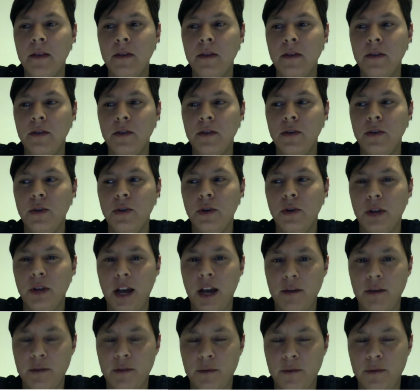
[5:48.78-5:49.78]
You don't
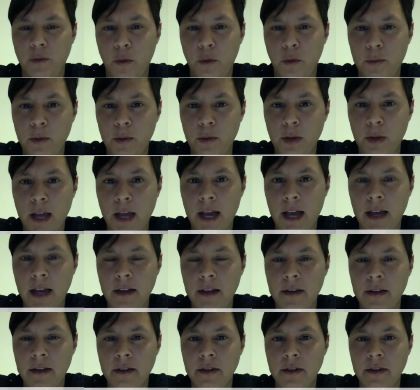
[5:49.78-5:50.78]
have a formula.
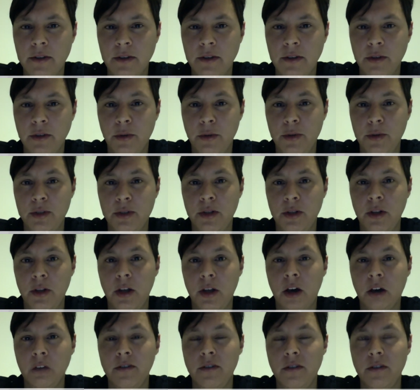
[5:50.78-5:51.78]
There is a
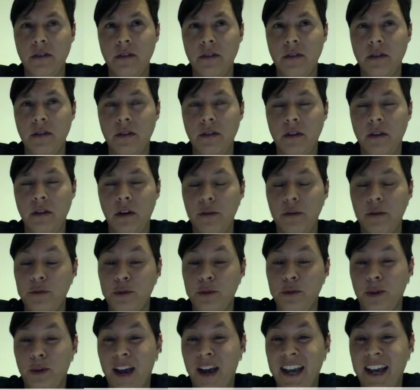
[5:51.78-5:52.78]
lot of
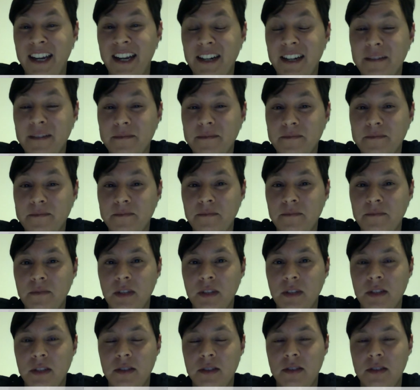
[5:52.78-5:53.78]
trying
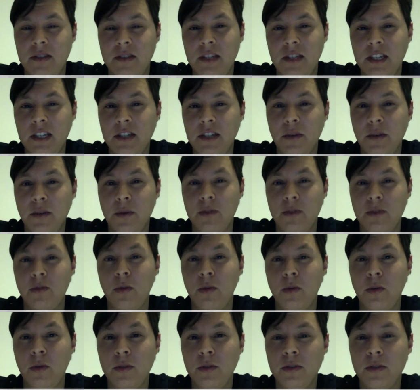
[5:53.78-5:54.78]
and seeing the
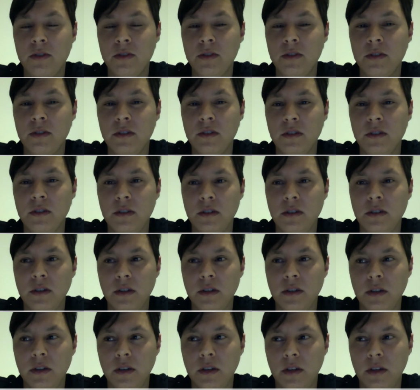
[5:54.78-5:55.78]
results
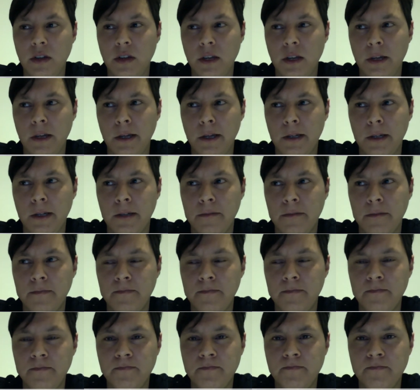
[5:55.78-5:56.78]

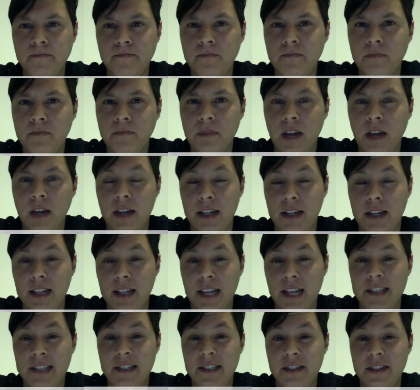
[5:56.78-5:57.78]
and
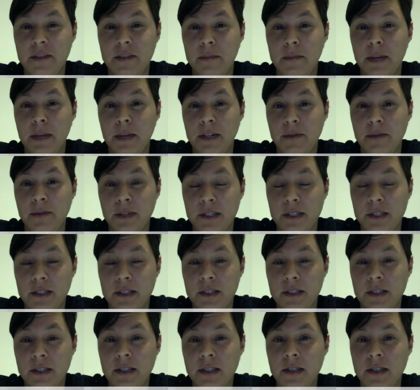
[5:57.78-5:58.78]
analyzing the
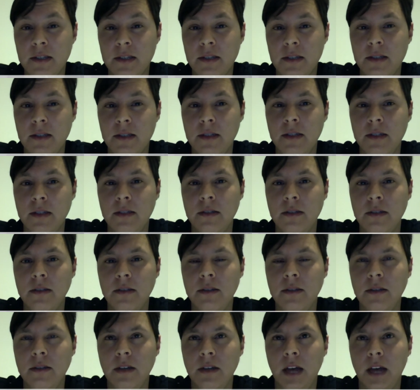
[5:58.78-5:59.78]
metrics,
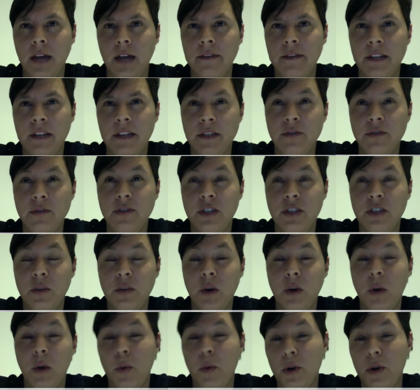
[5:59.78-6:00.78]
and then you see
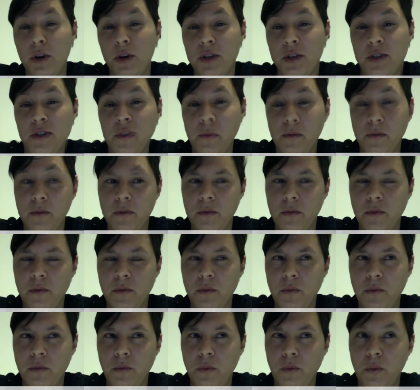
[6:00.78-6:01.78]
what works,
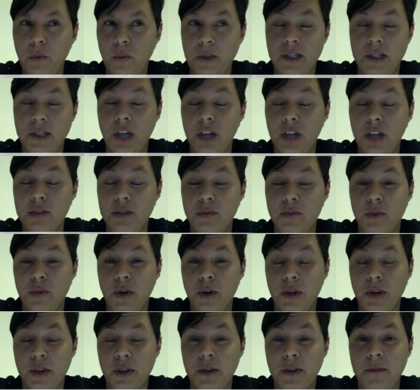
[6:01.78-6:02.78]
what doesn't
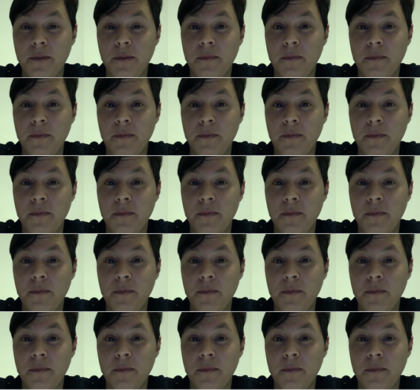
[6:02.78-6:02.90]
work.